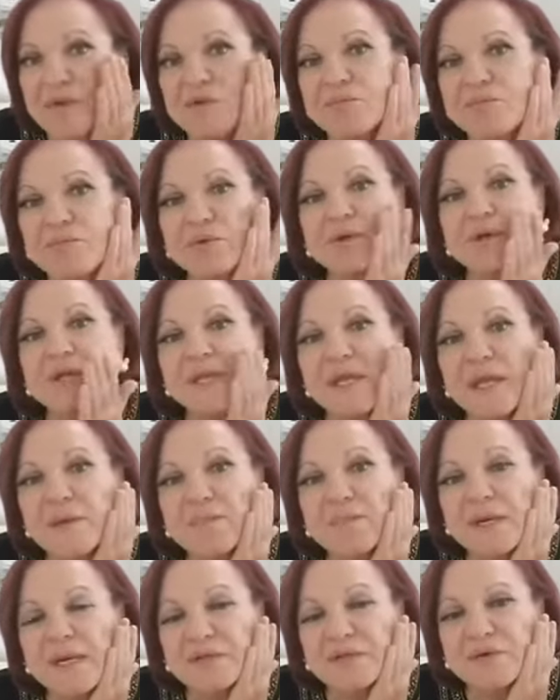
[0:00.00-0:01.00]
you put a
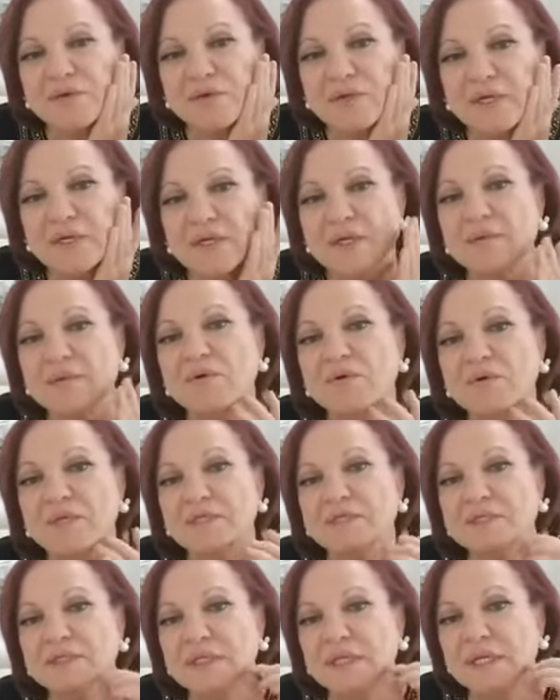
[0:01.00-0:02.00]
depilatory cream on
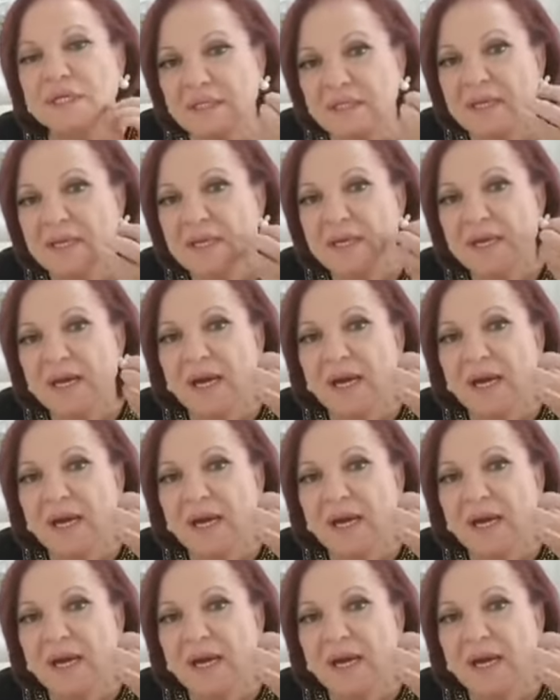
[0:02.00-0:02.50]
the skin?